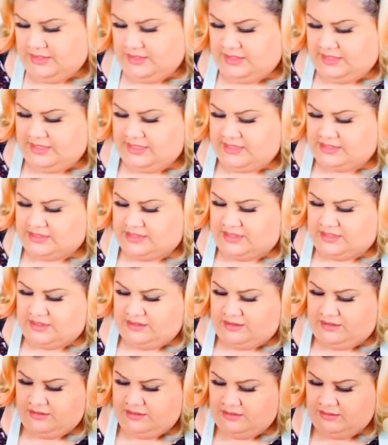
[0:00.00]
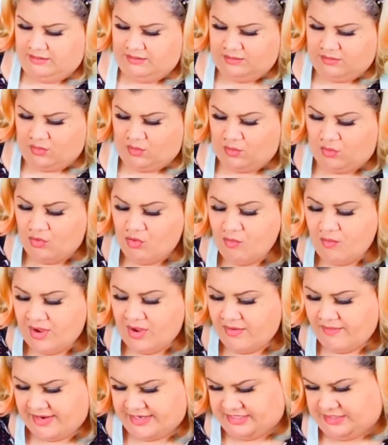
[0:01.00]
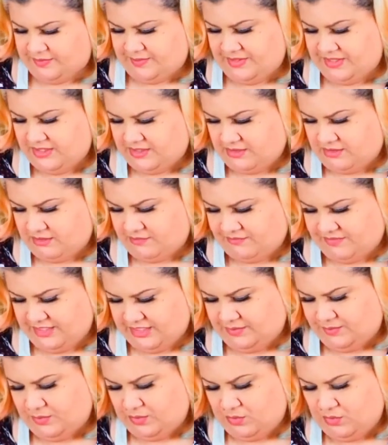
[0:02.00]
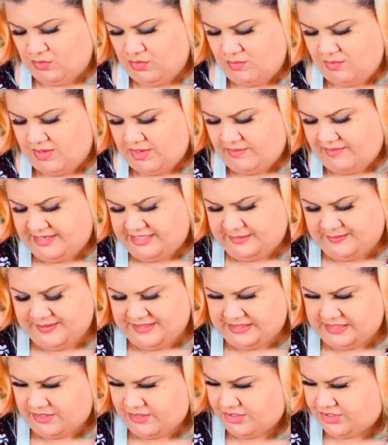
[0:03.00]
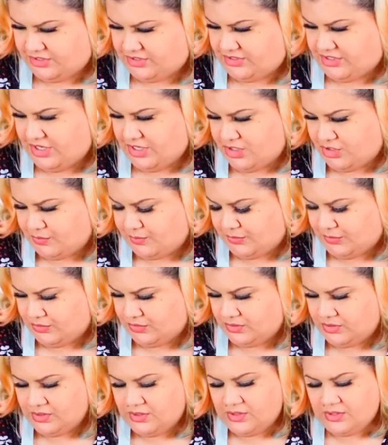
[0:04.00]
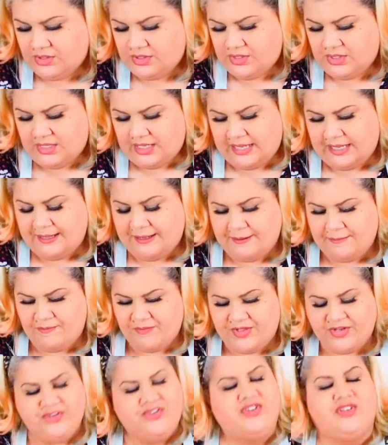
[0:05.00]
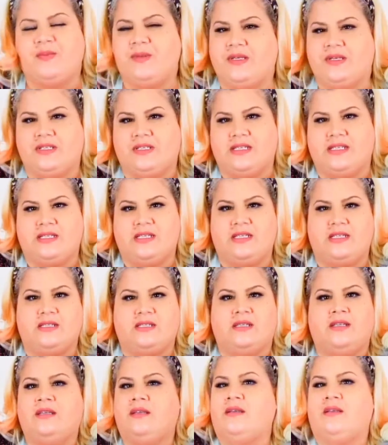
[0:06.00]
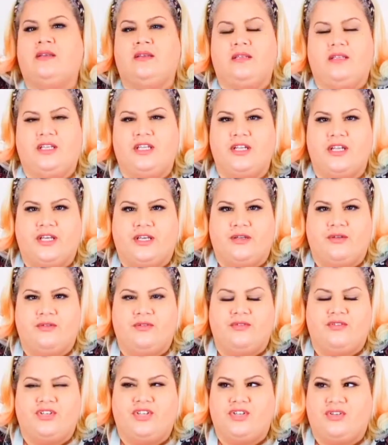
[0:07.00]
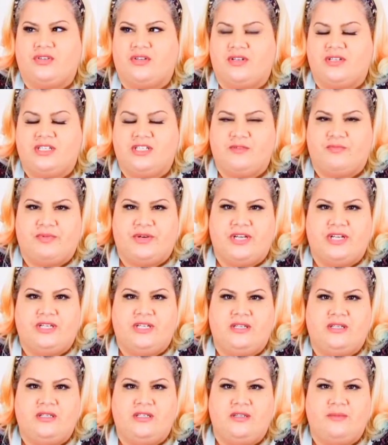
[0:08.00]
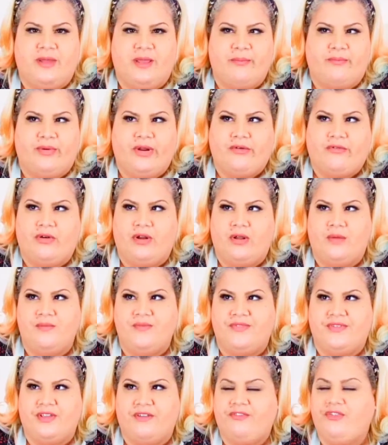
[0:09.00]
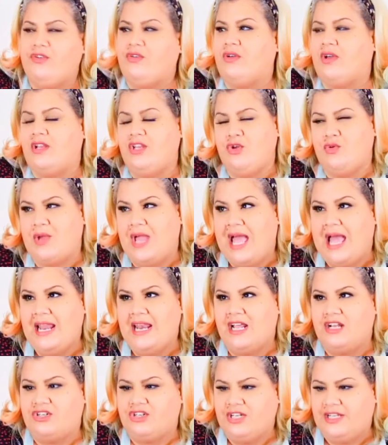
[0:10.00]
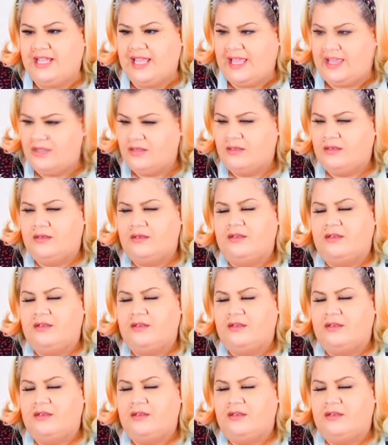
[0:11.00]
It's all my recipes are flexible. All my recipes are interchangeable. And just because it says, you know, 2 slices of bread to make breadcrumbs, if you can actually get